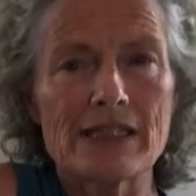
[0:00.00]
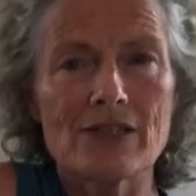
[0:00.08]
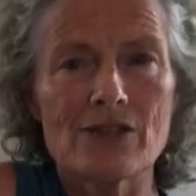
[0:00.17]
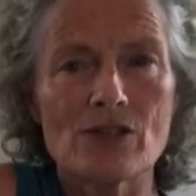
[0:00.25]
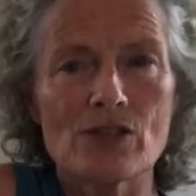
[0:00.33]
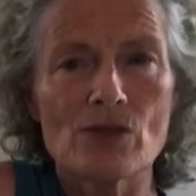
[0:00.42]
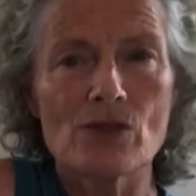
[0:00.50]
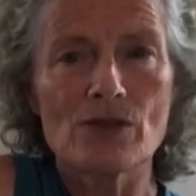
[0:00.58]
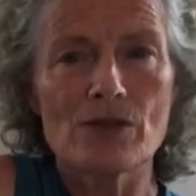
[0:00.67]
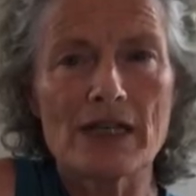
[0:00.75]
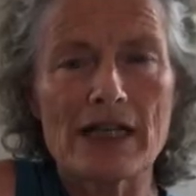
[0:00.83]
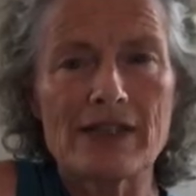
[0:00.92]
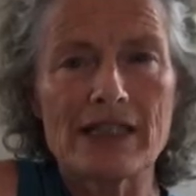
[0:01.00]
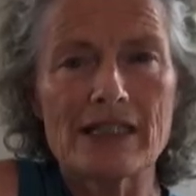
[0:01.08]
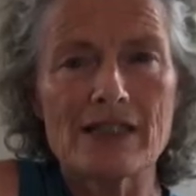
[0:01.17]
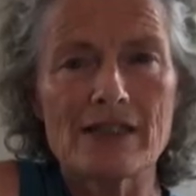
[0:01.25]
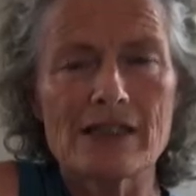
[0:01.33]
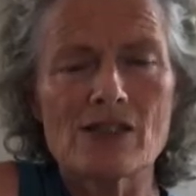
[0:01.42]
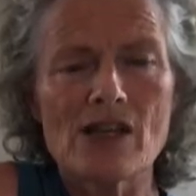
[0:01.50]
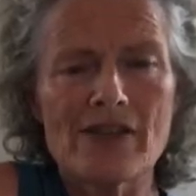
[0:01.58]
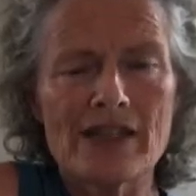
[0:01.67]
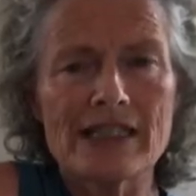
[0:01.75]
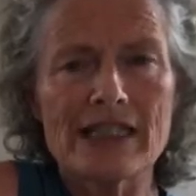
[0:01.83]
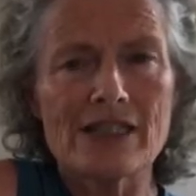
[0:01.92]
the shoulder and the ear. It's not
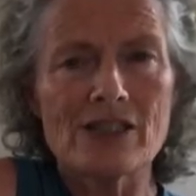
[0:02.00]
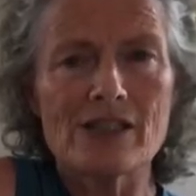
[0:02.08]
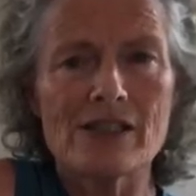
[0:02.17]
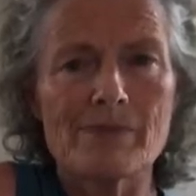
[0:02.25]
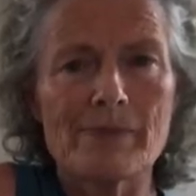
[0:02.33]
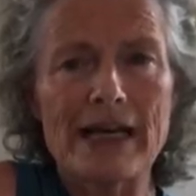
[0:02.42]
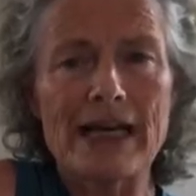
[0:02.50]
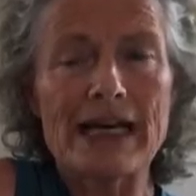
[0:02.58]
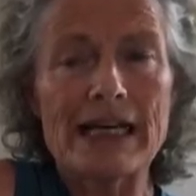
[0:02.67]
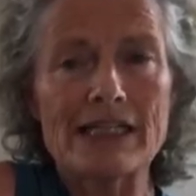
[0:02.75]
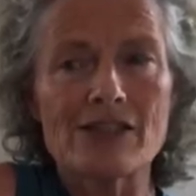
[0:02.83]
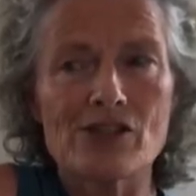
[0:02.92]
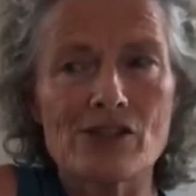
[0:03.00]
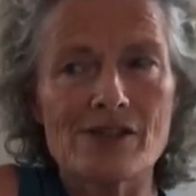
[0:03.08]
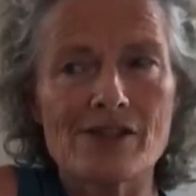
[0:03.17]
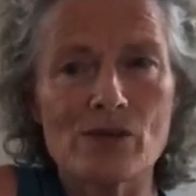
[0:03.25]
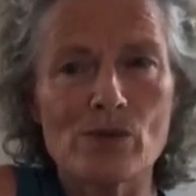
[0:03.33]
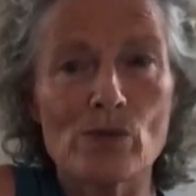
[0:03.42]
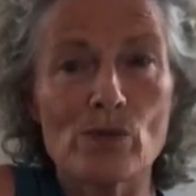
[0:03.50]
that tension's bad, it's just that